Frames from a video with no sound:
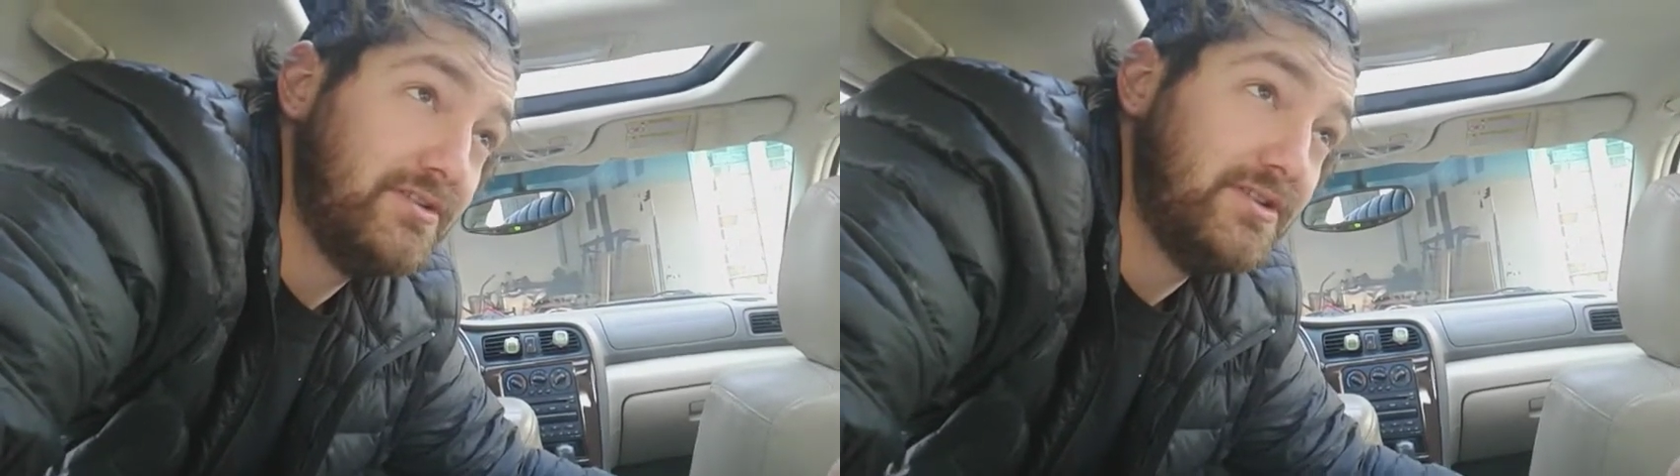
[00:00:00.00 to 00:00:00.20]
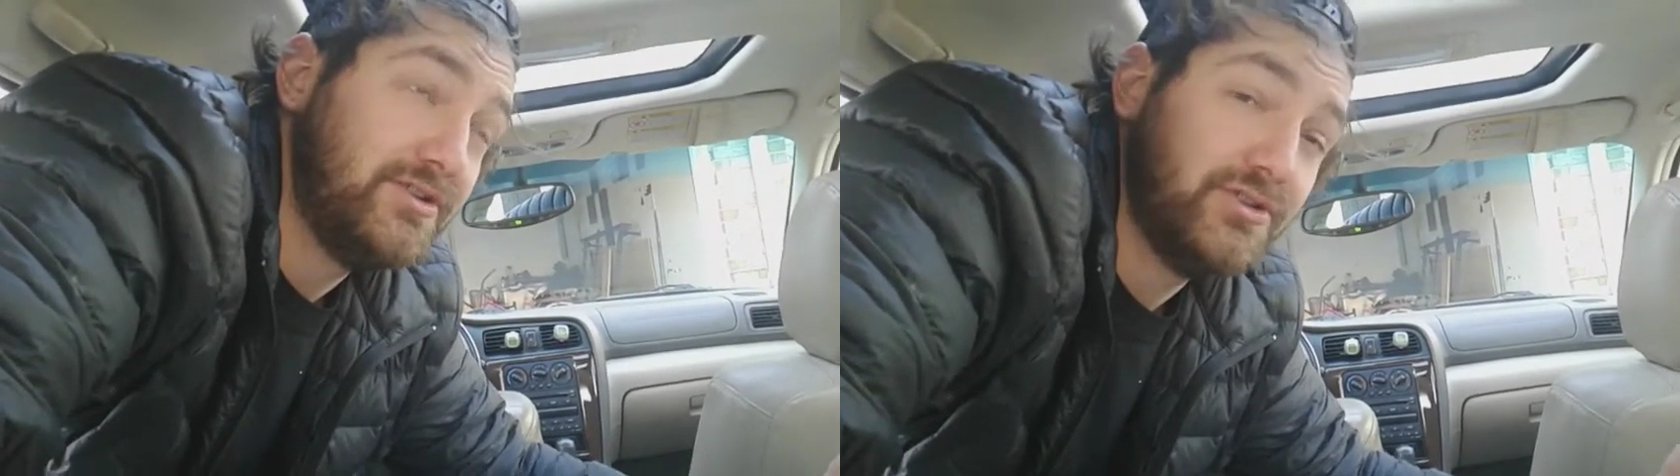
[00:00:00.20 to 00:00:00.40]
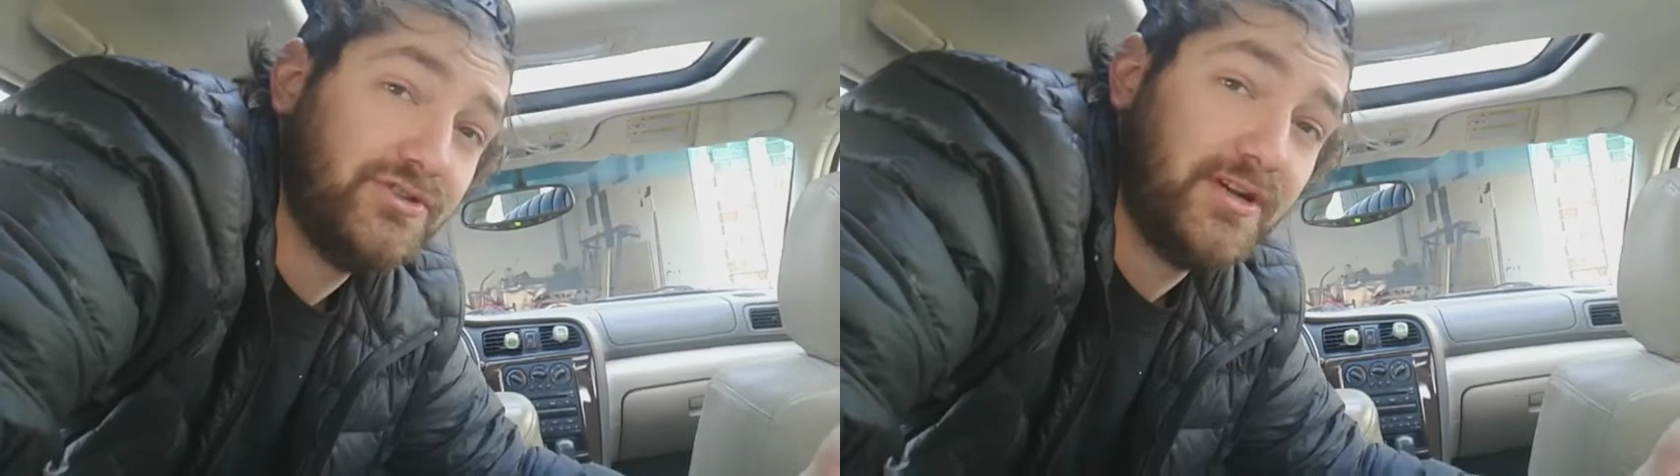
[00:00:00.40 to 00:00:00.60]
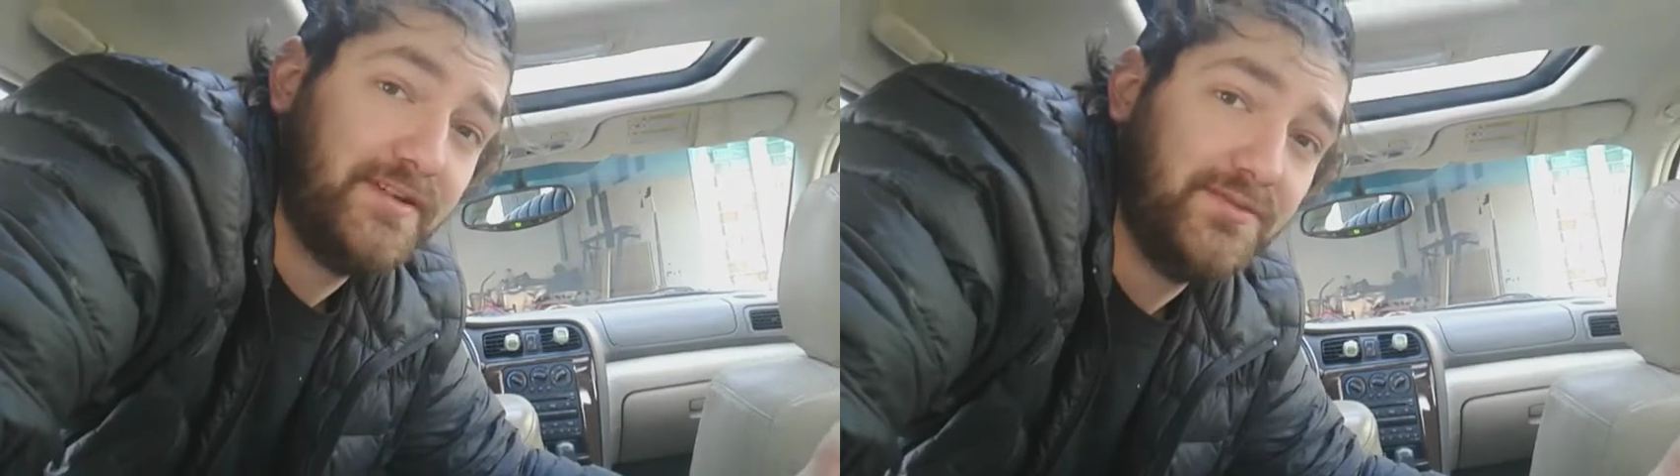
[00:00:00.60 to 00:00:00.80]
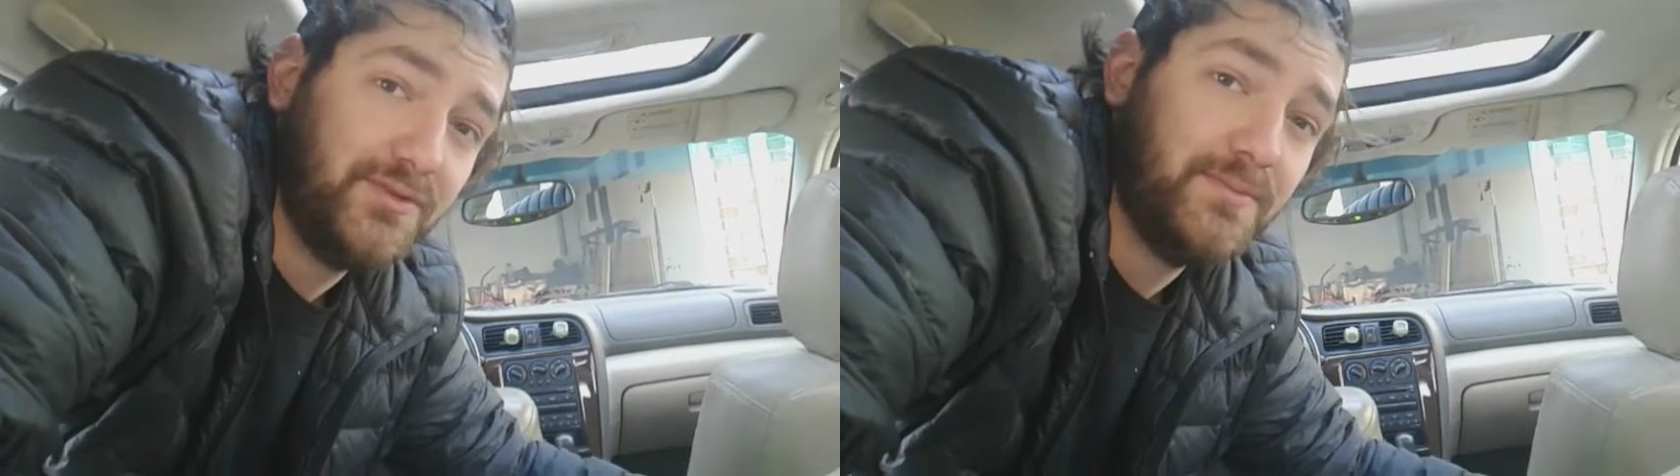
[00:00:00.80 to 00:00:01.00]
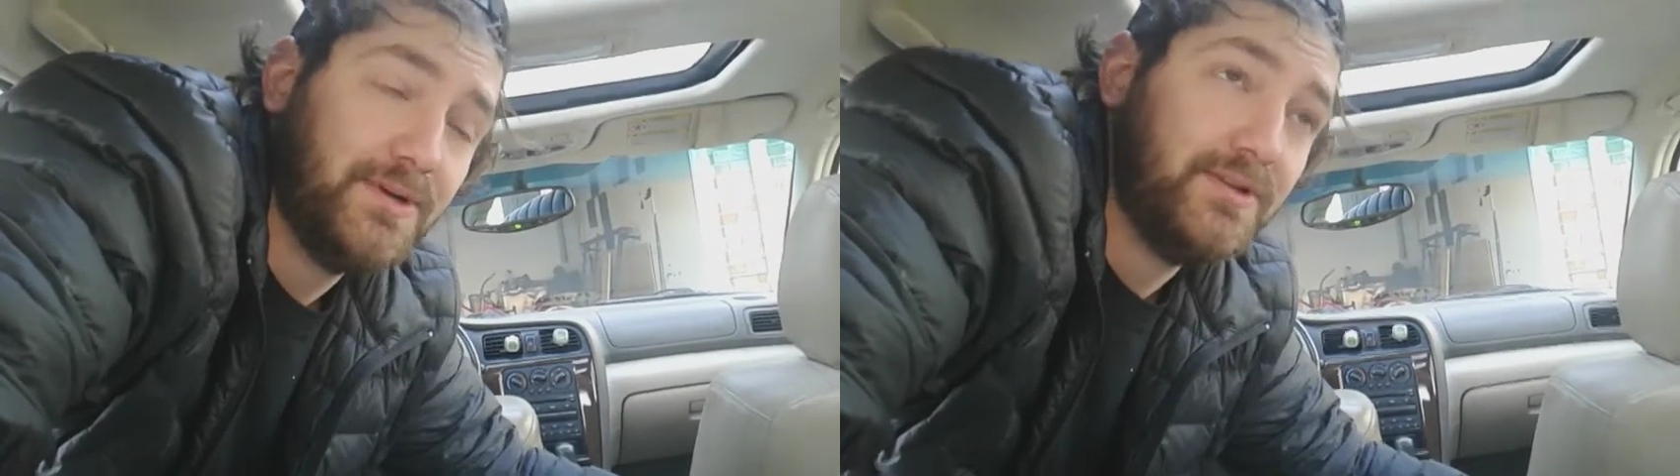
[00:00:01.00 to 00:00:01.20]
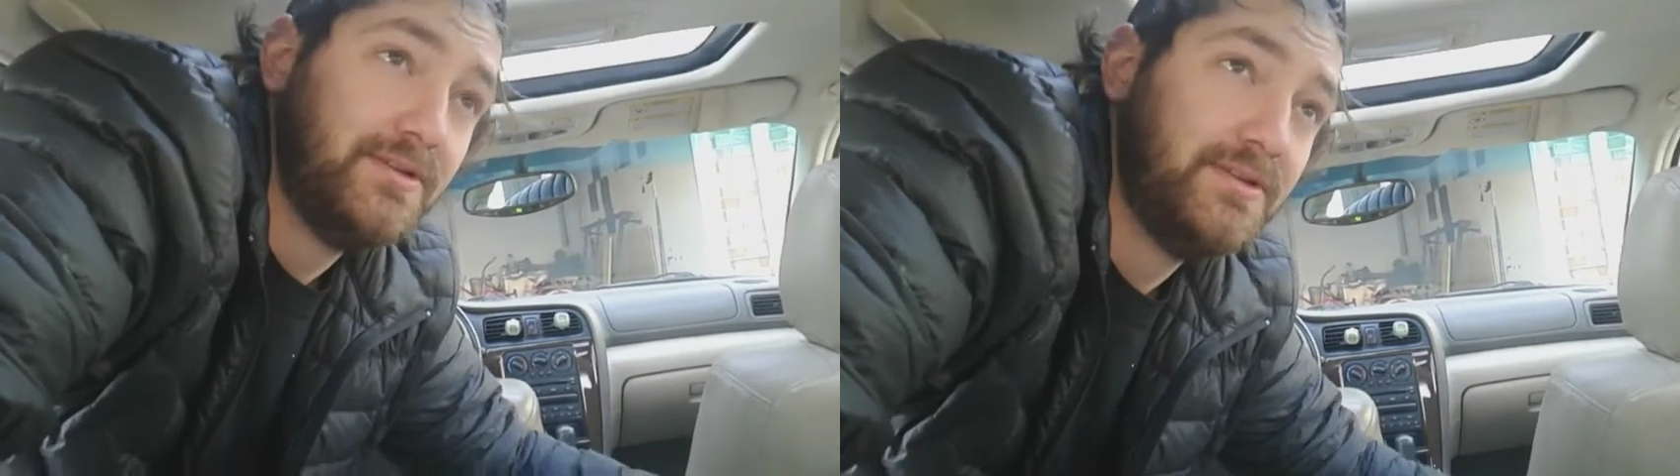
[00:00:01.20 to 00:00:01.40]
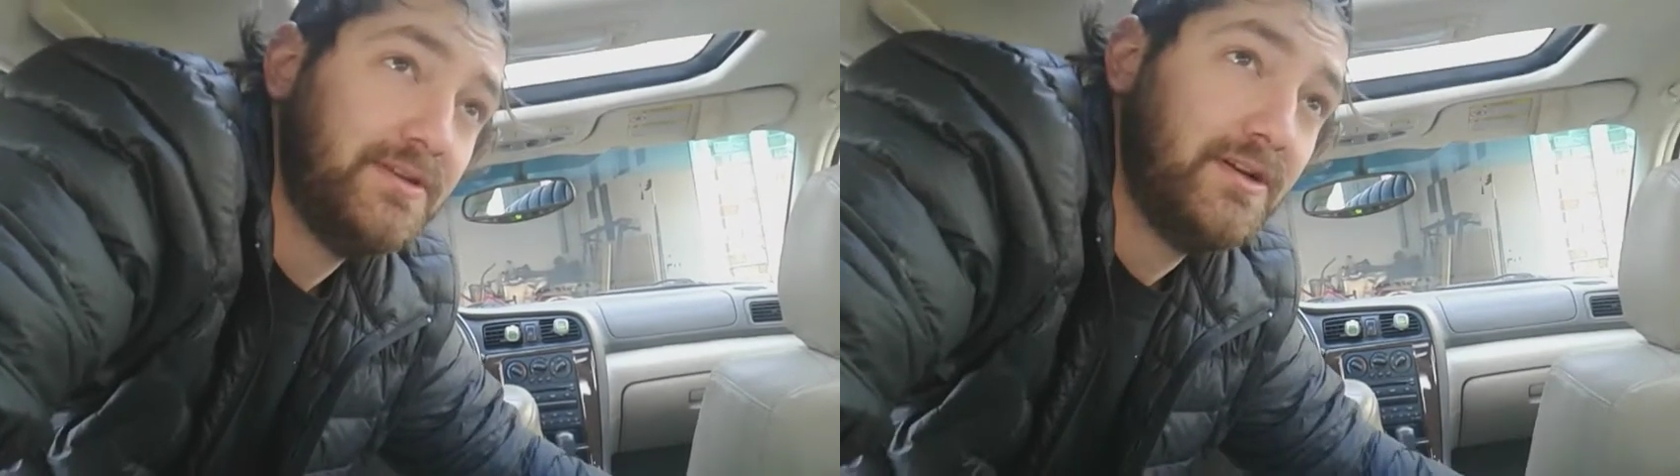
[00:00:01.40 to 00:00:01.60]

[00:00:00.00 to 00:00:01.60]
then you could drive Uber.